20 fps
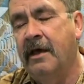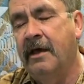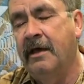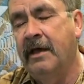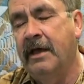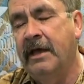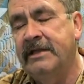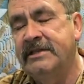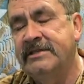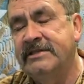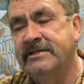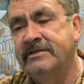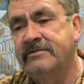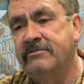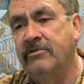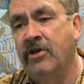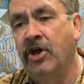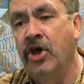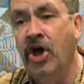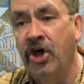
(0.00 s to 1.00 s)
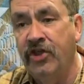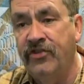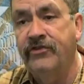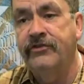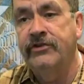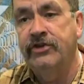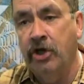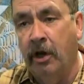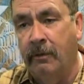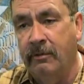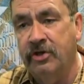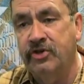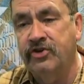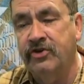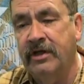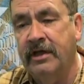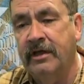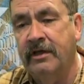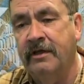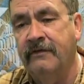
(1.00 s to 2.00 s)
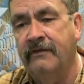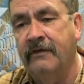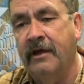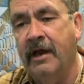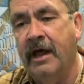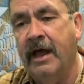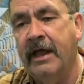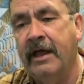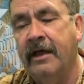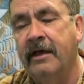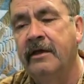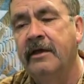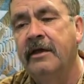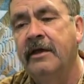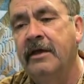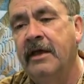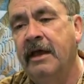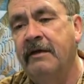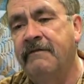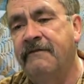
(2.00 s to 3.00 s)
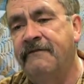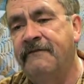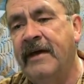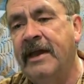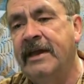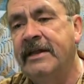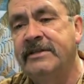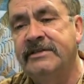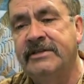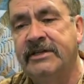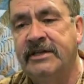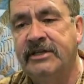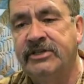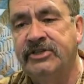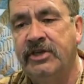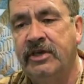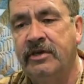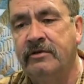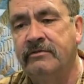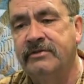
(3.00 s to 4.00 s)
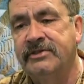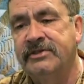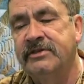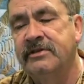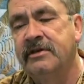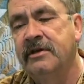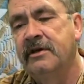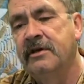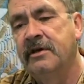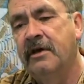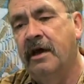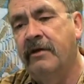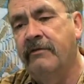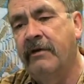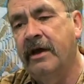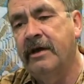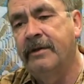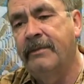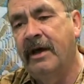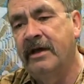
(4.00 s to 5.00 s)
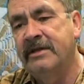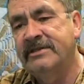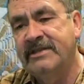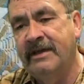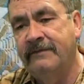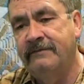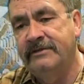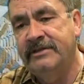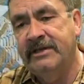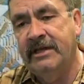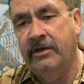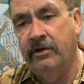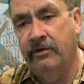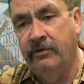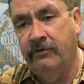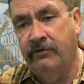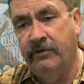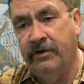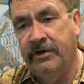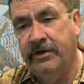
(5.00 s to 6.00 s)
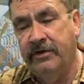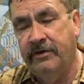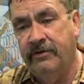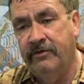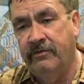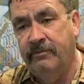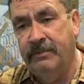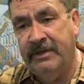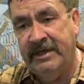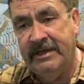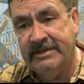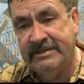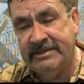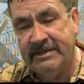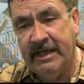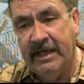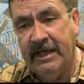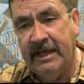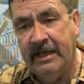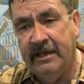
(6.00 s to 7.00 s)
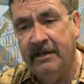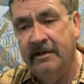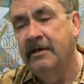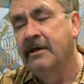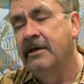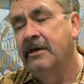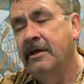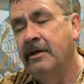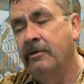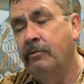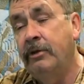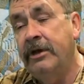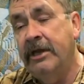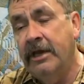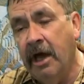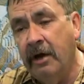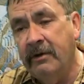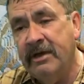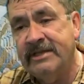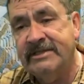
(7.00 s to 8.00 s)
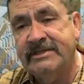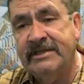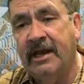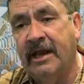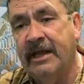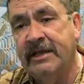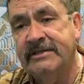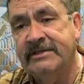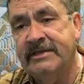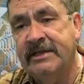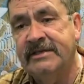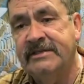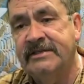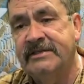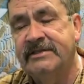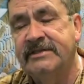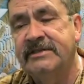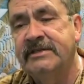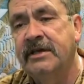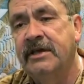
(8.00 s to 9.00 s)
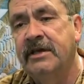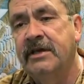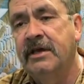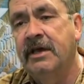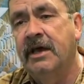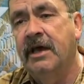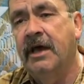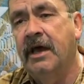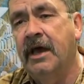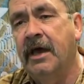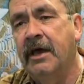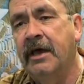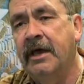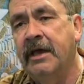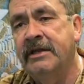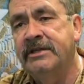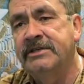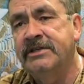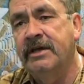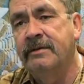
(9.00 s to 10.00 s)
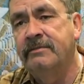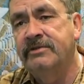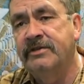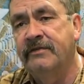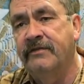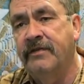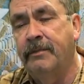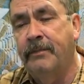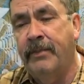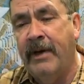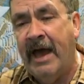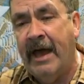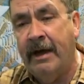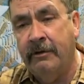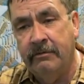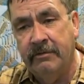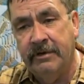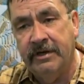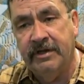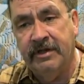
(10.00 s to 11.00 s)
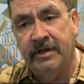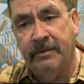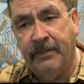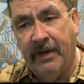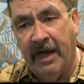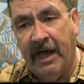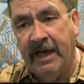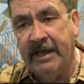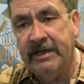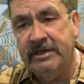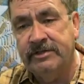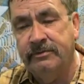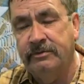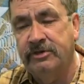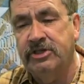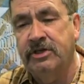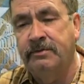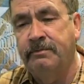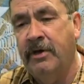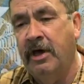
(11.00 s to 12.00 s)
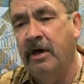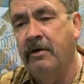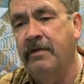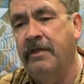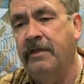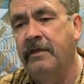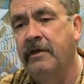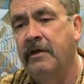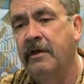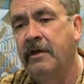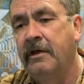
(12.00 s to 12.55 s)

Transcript: It's Earth geometry, if you like. It fell into disuse around about 1700 BC. We know it still exists in terms of the pound and the pint, which are both